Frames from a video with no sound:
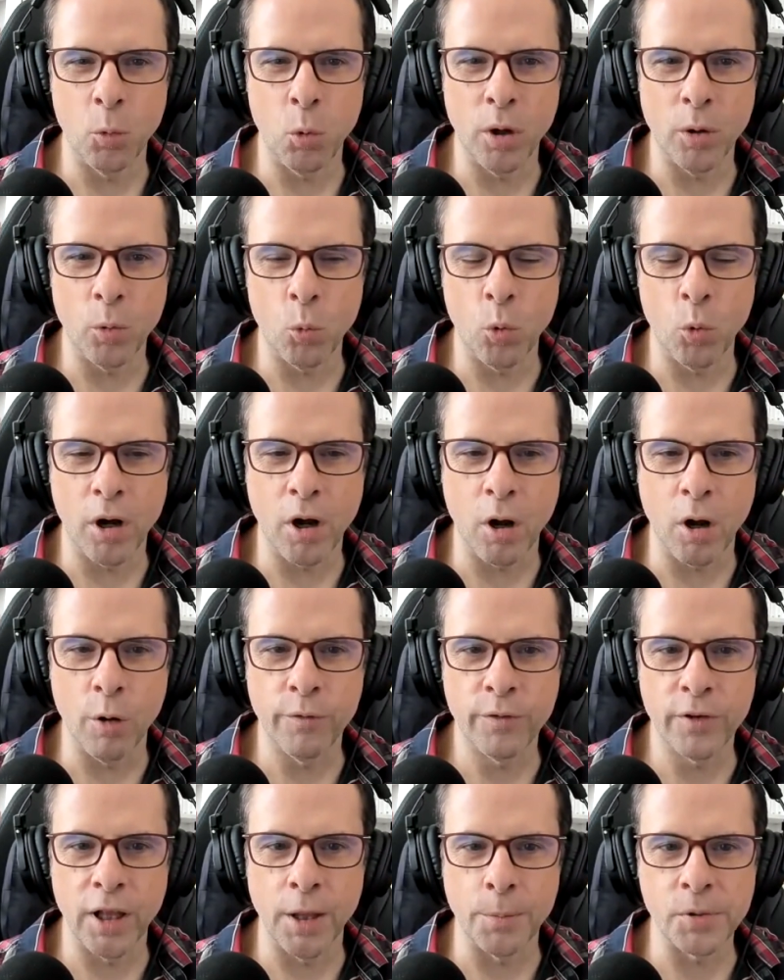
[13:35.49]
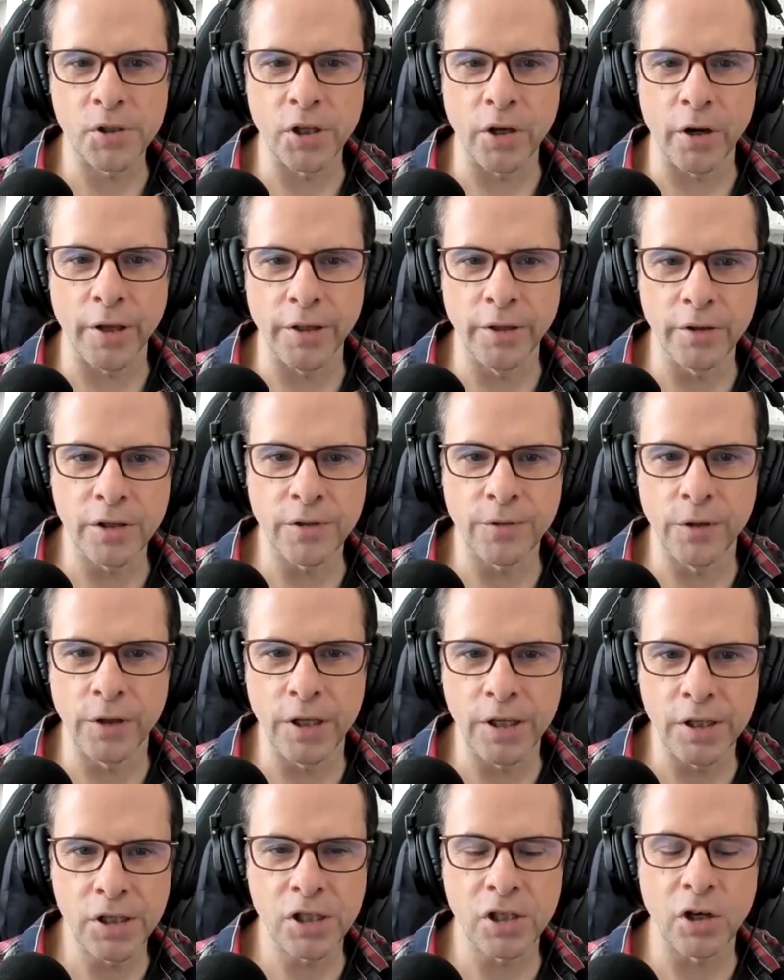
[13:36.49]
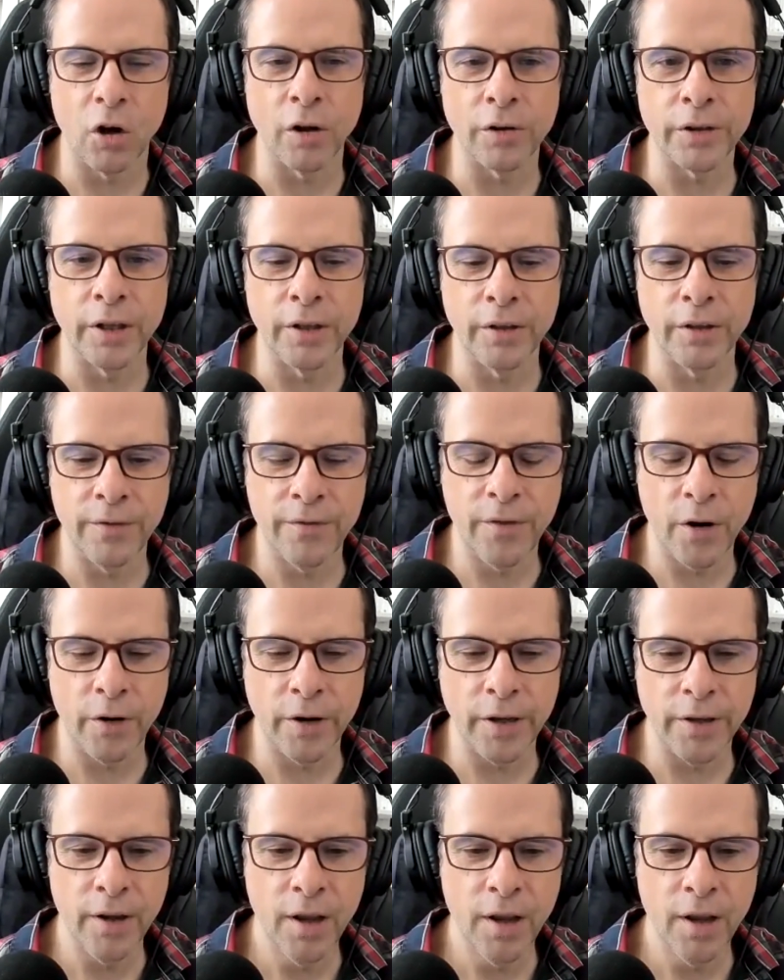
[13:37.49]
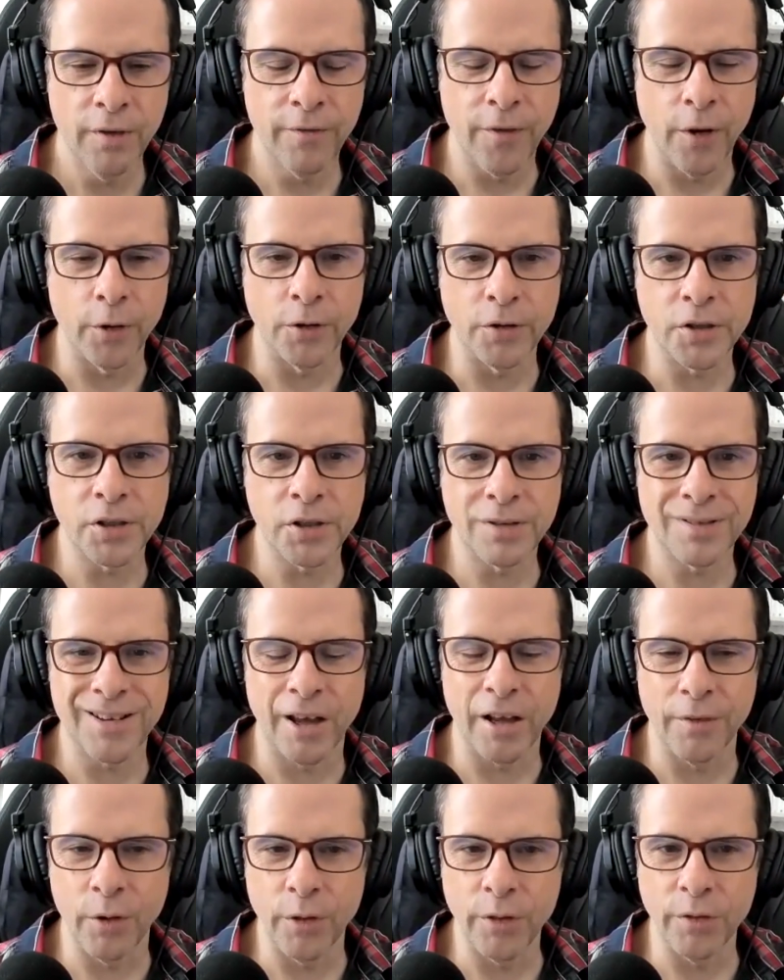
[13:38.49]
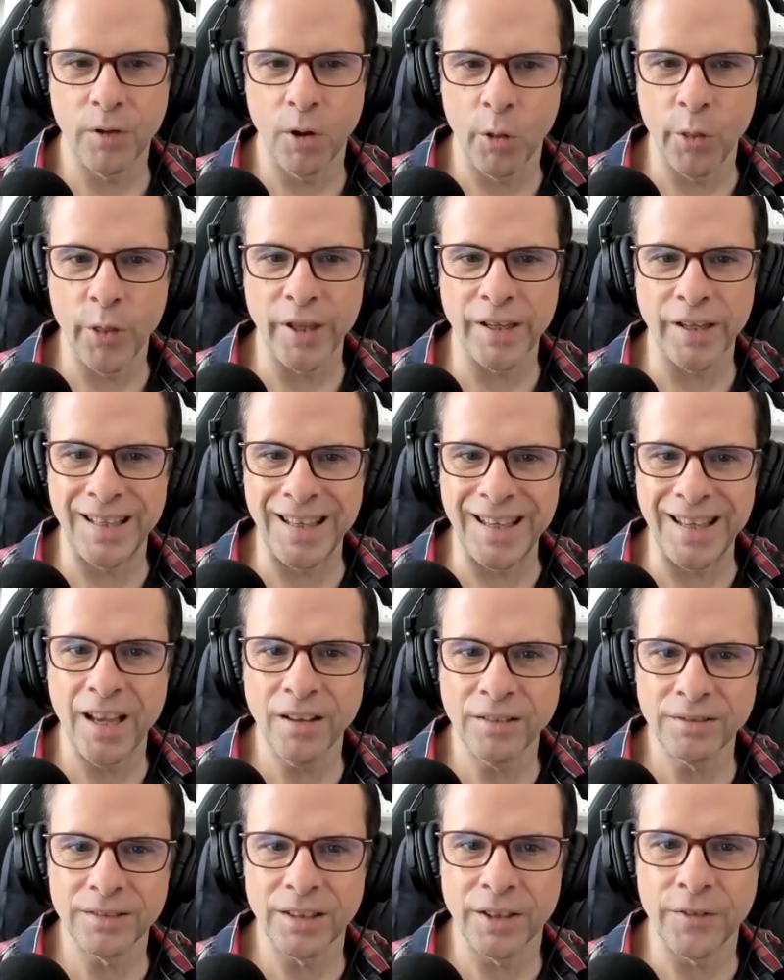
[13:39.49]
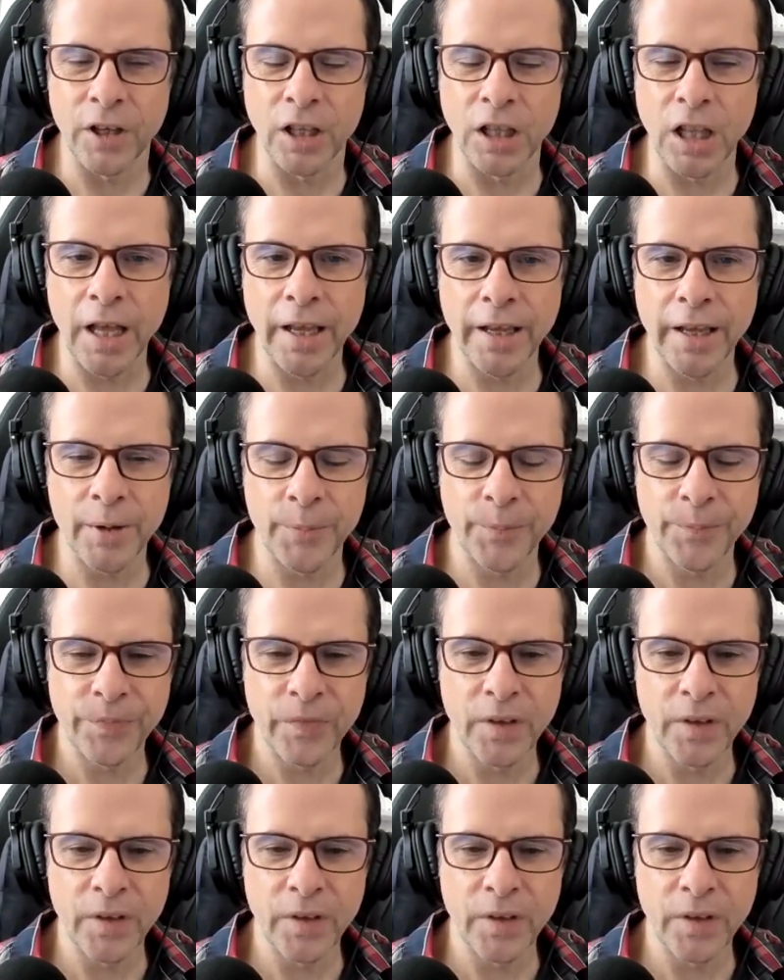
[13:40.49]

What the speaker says: What golf club should I use for this shot? They're very focused kind of on the gear, if you like.